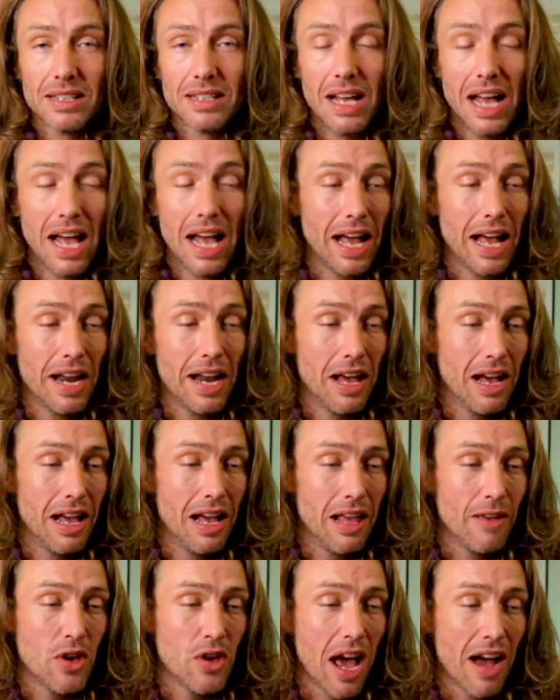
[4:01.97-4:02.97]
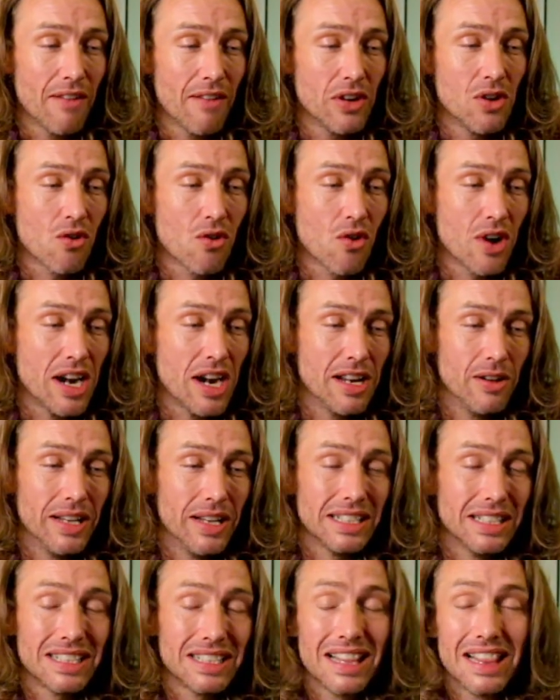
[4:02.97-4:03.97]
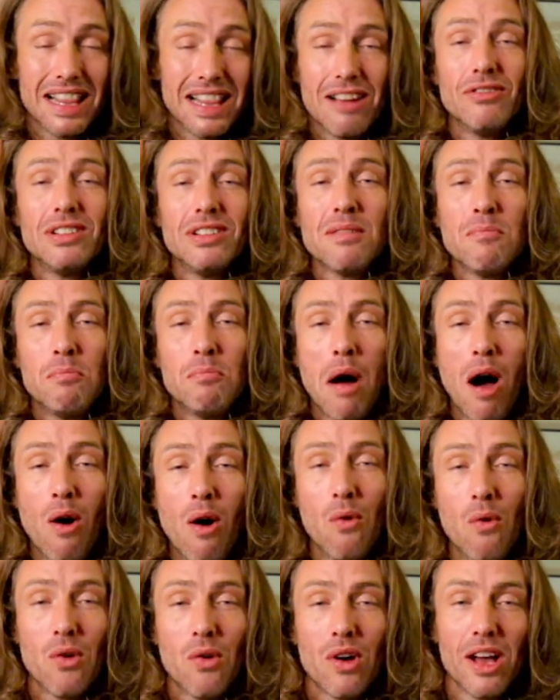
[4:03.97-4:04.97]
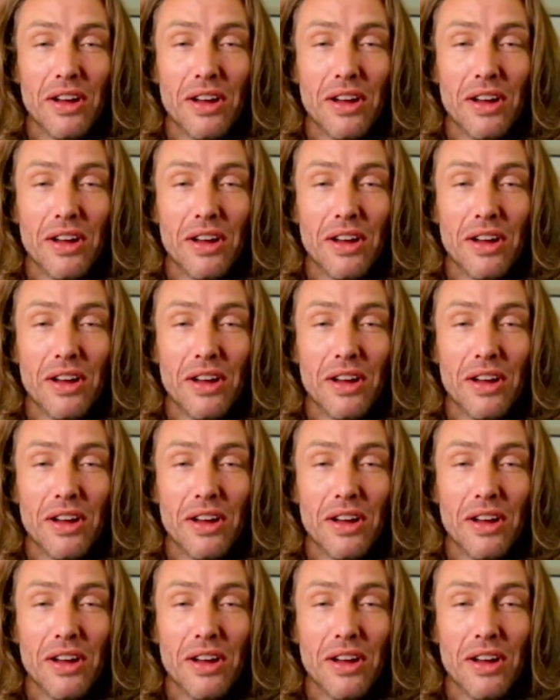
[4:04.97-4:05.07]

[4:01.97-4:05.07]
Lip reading: And if you haven't already noticed, there is a poll going.